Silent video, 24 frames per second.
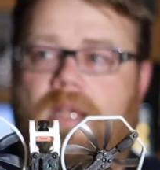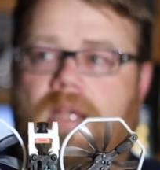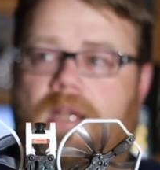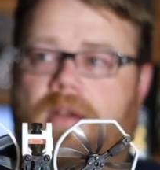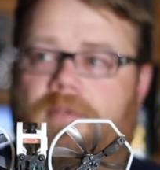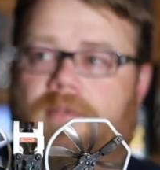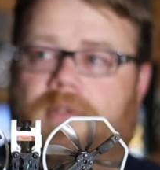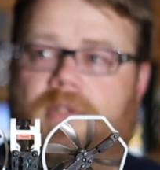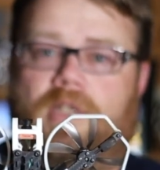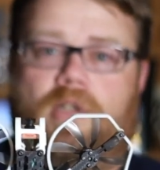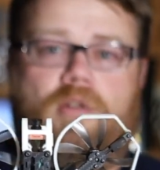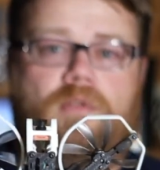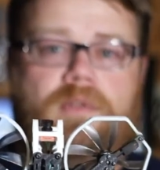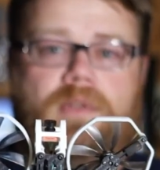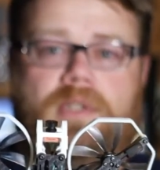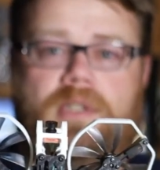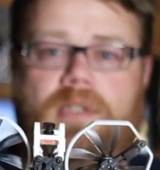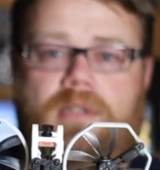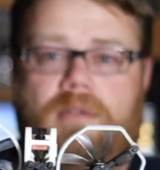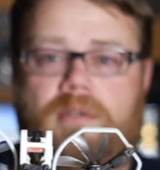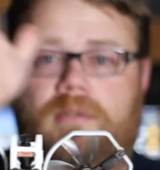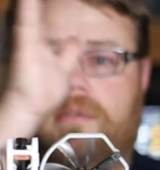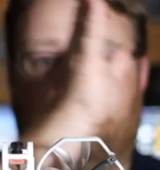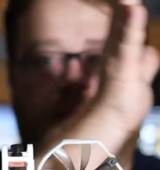everything over
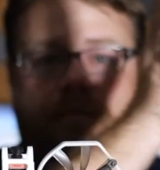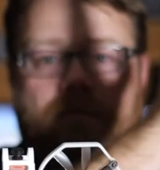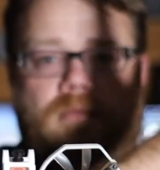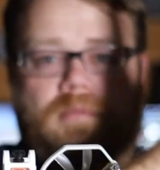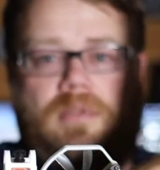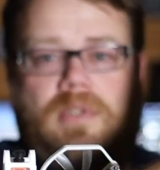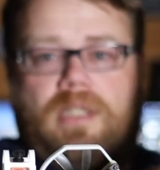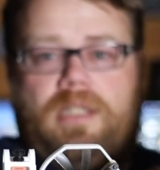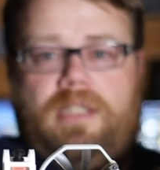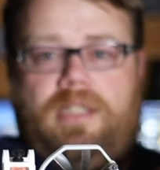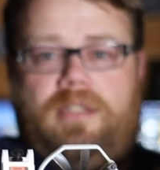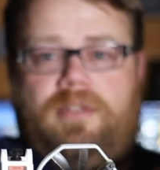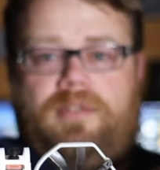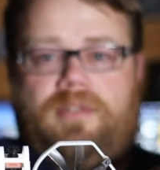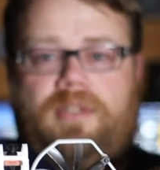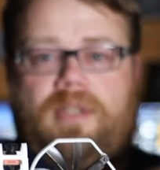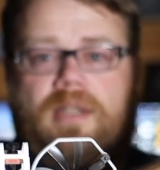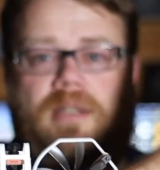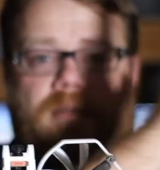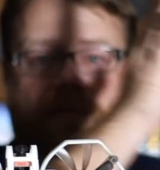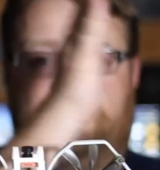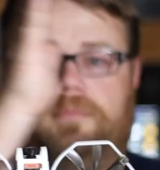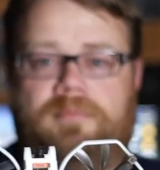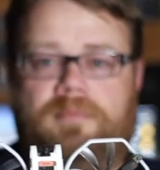here on each
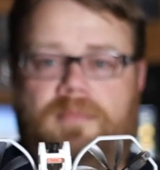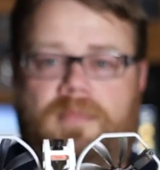side.